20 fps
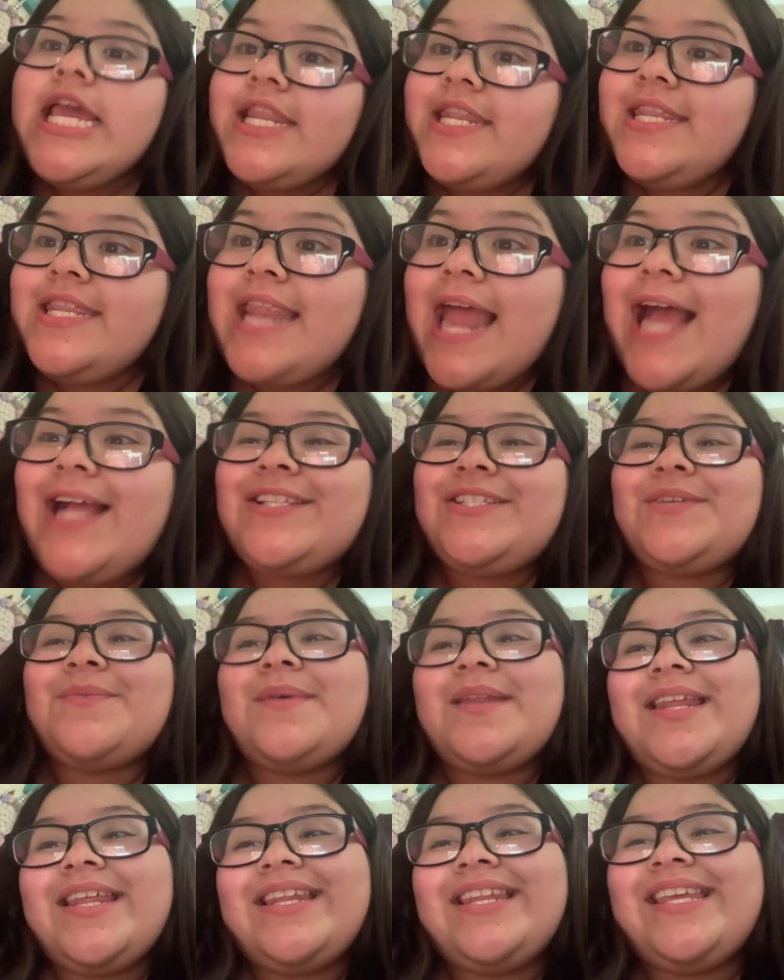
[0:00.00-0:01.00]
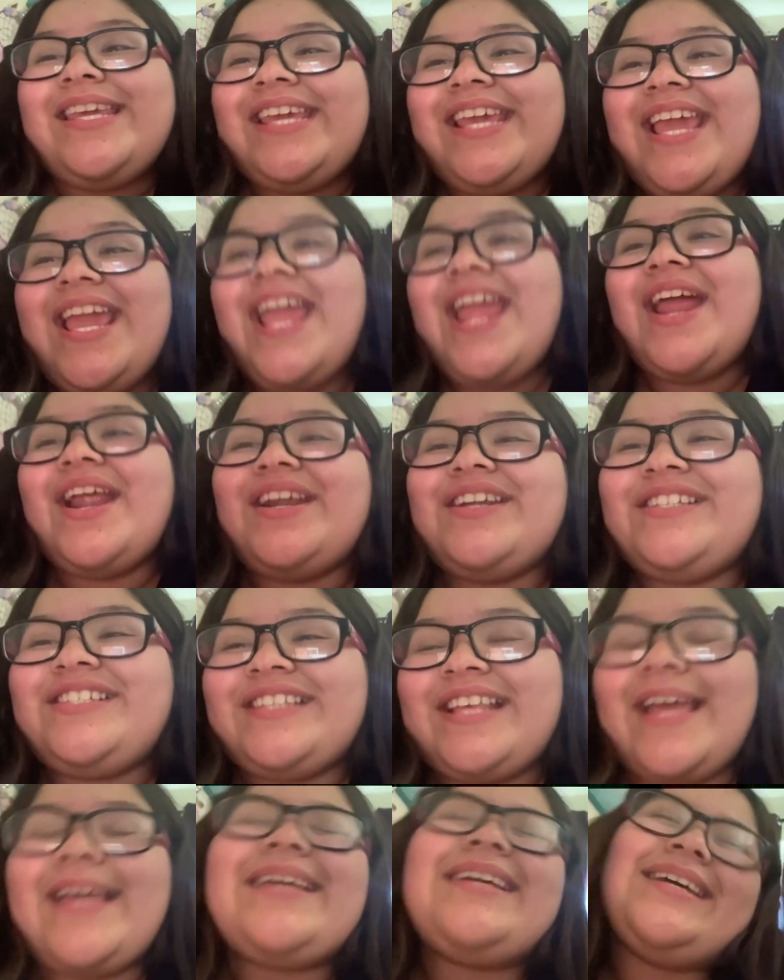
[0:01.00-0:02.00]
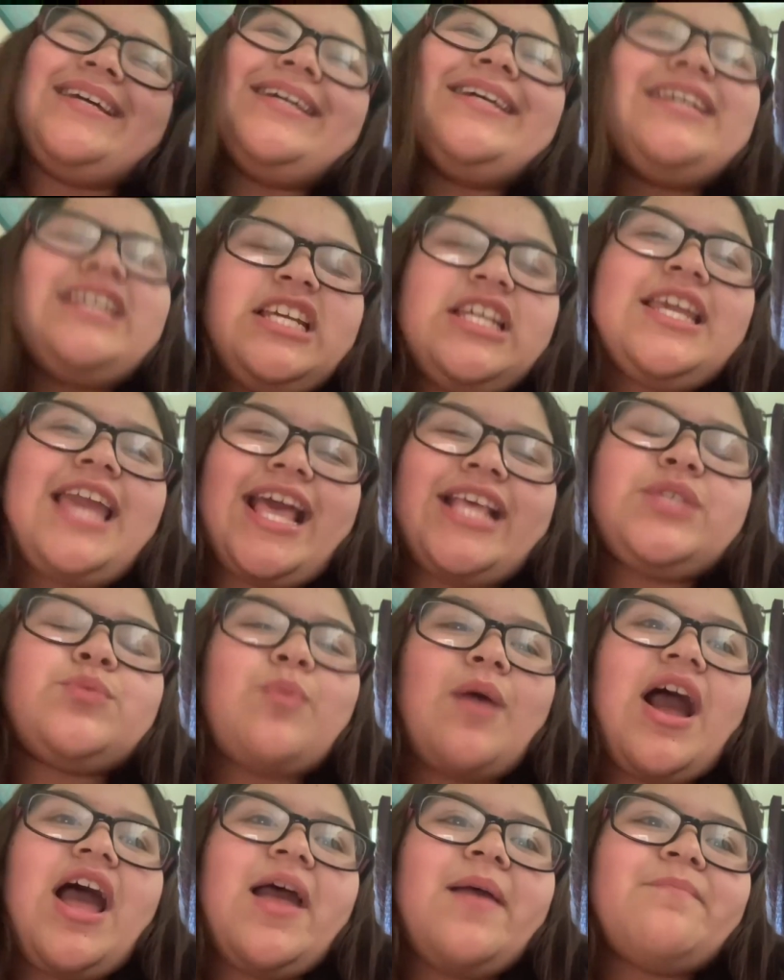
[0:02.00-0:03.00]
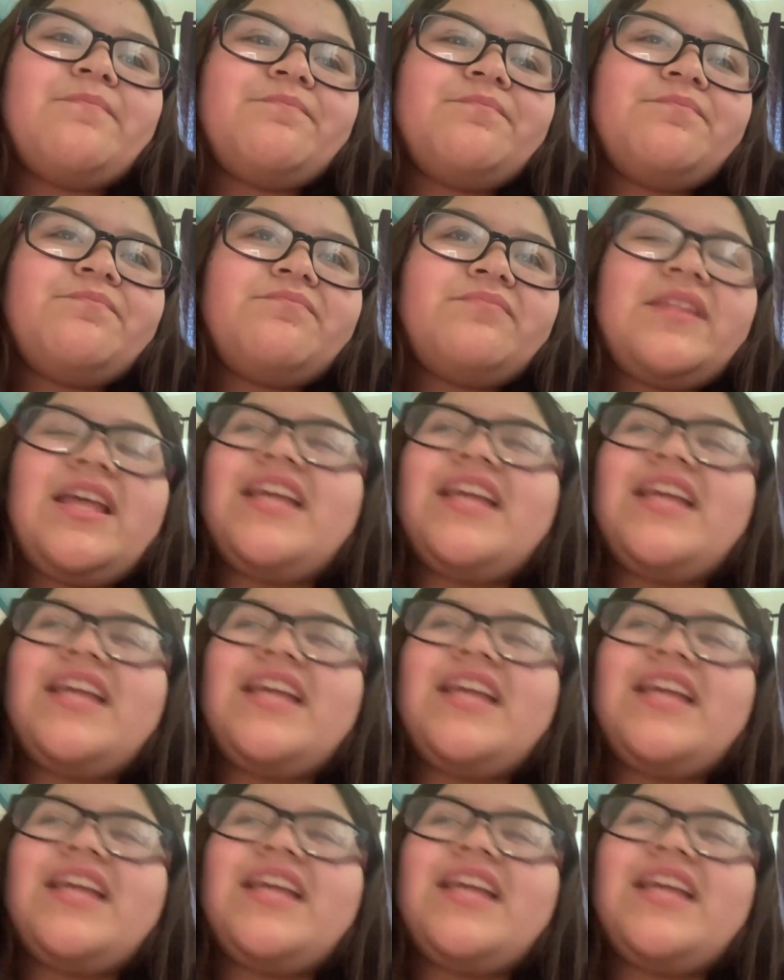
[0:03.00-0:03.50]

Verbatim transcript: Now she went in here. She's like, guess what? I